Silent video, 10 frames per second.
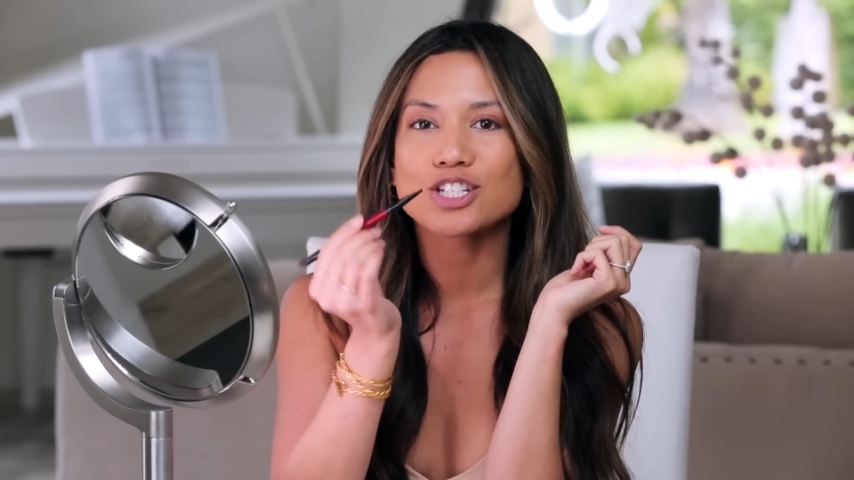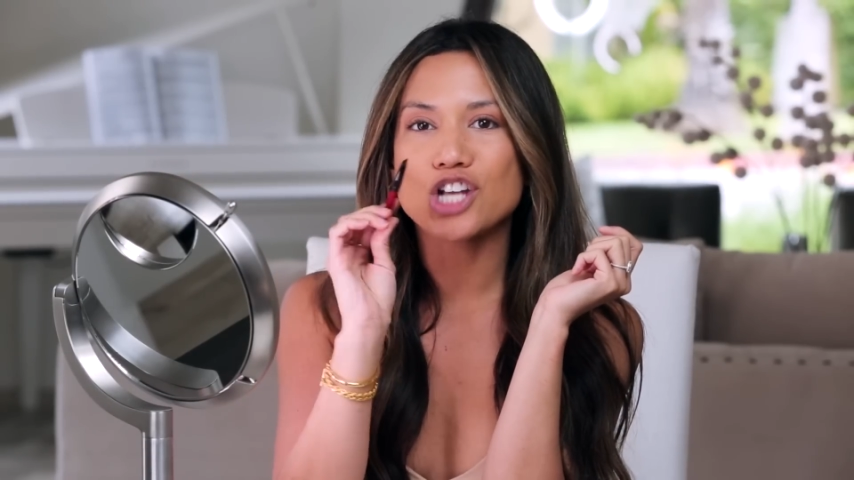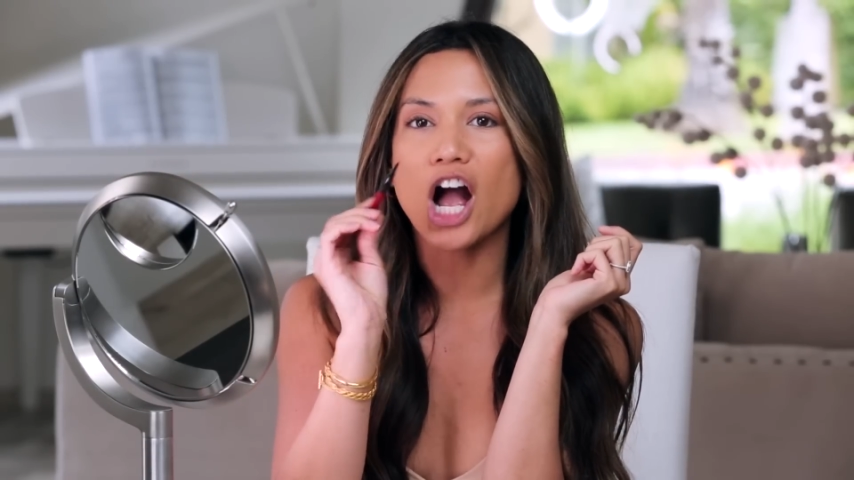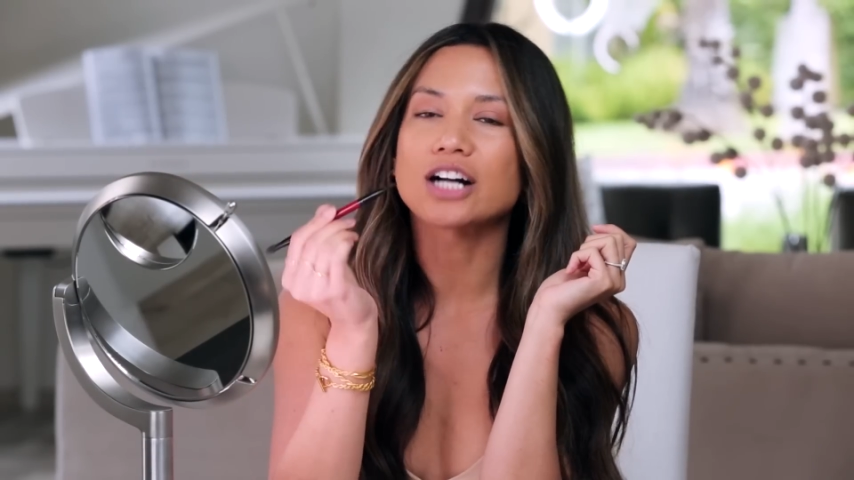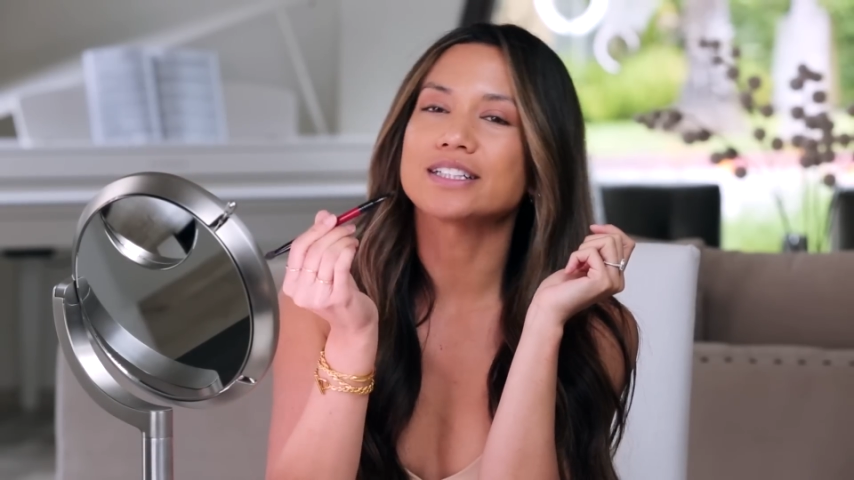
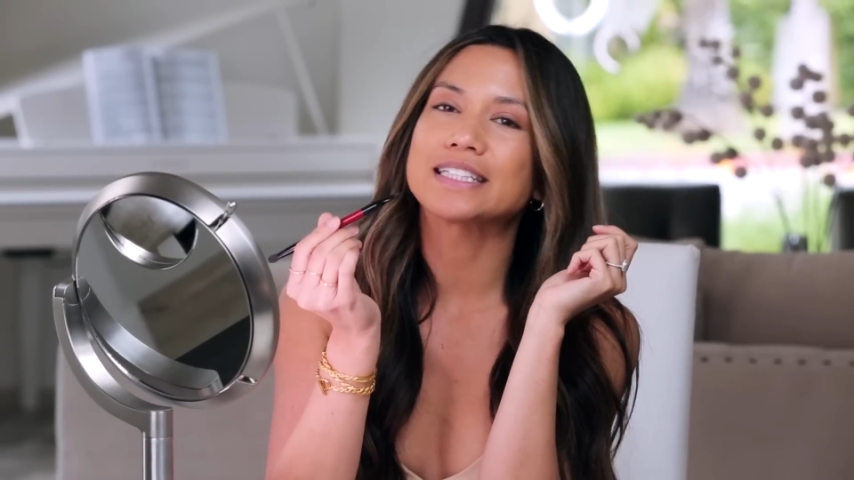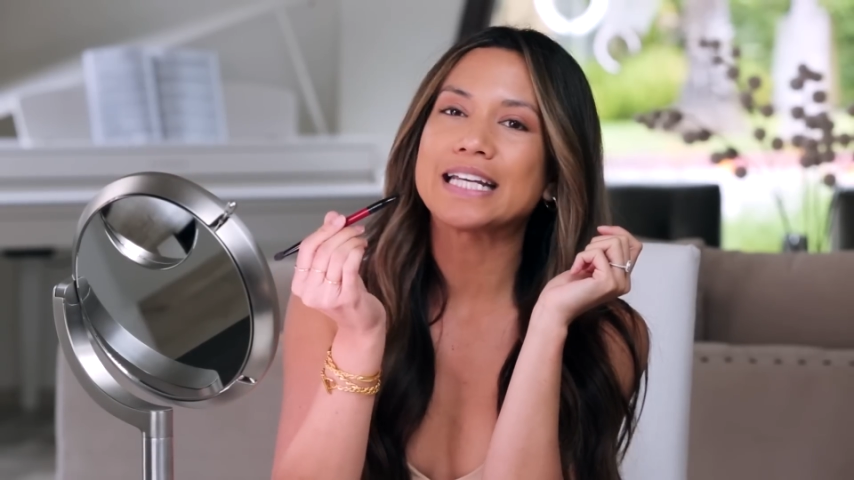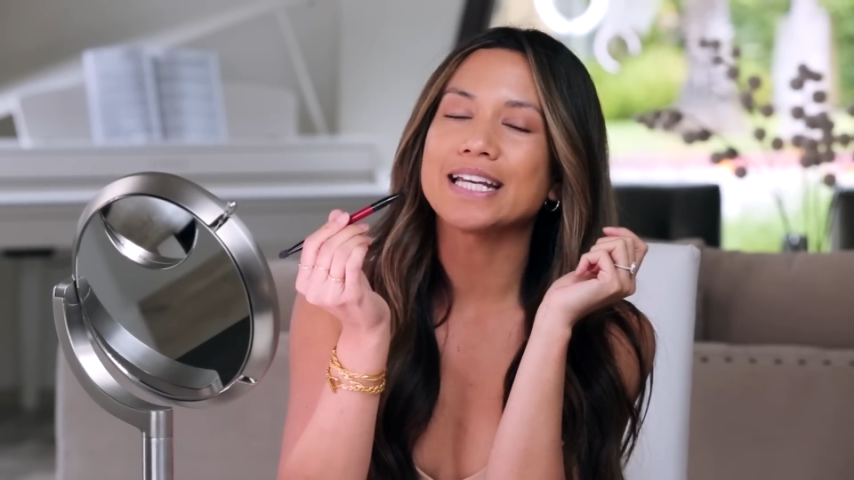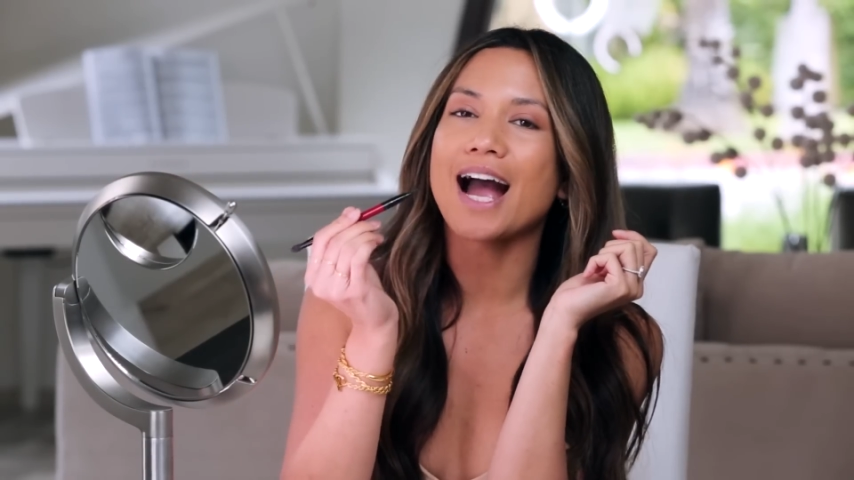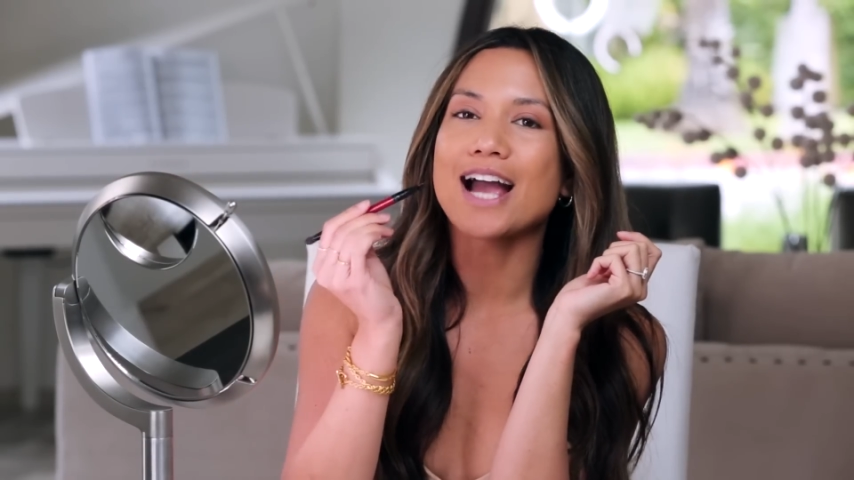
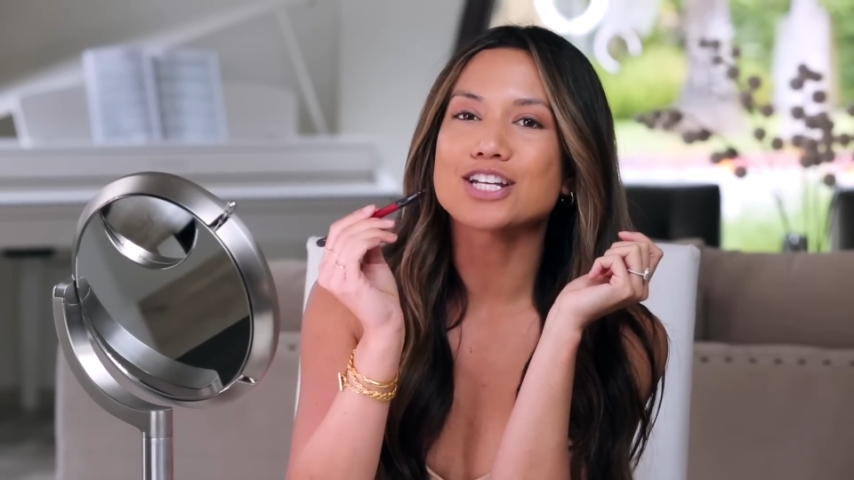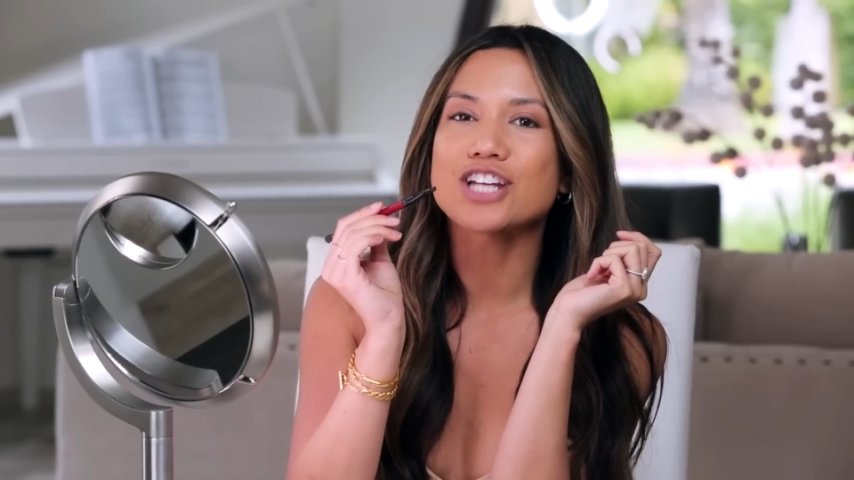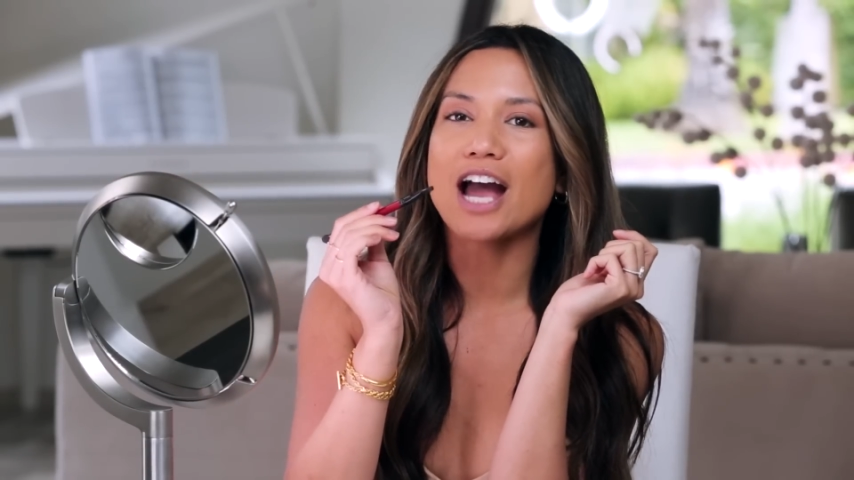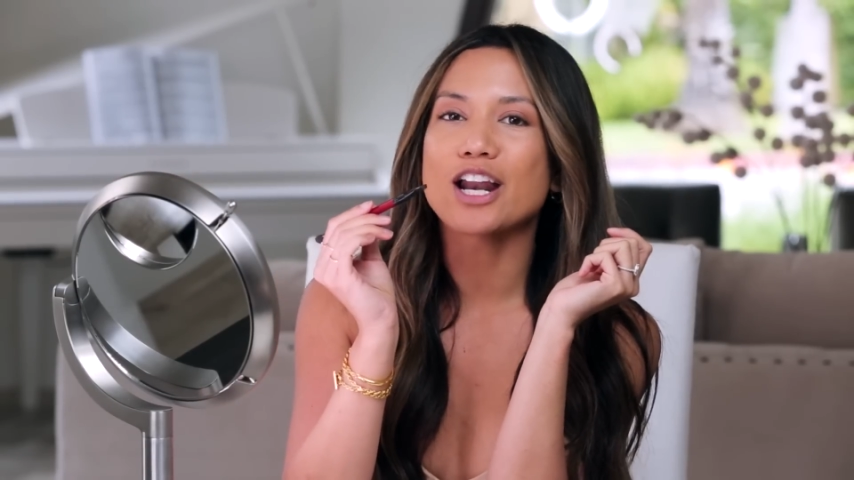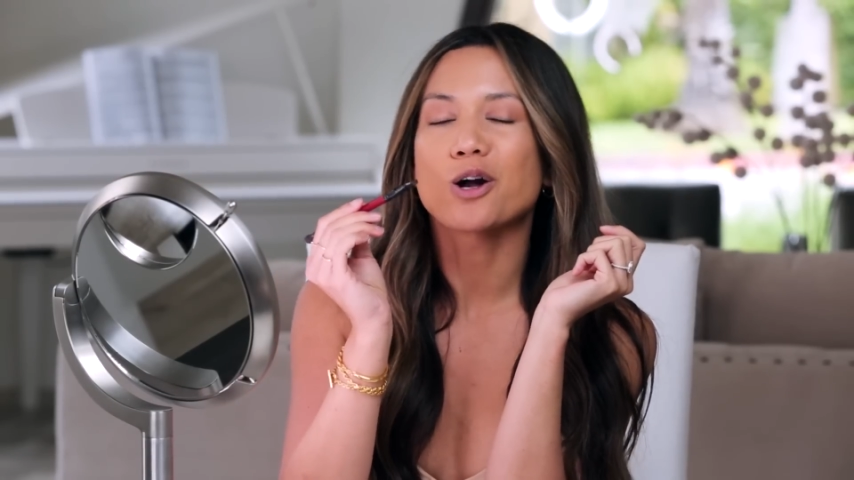chocolatey
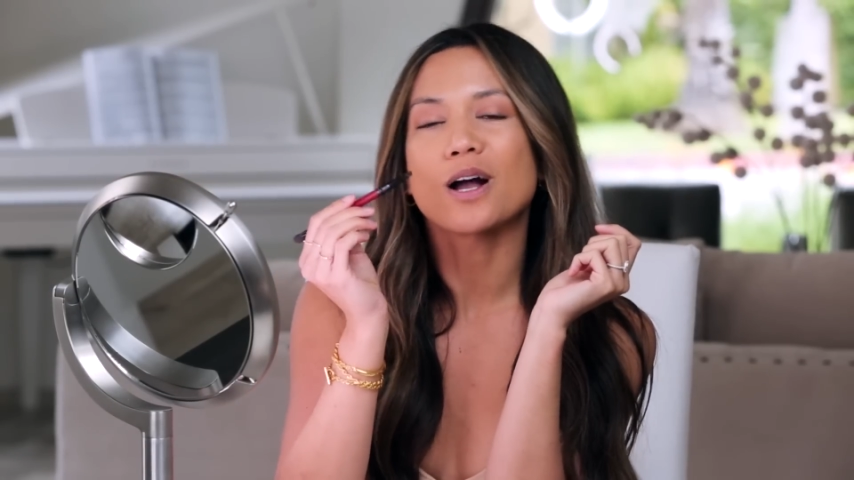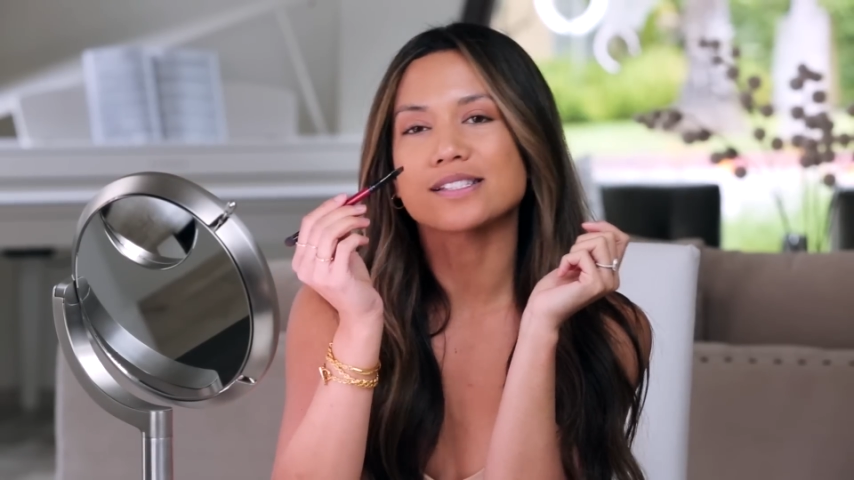eyeshadow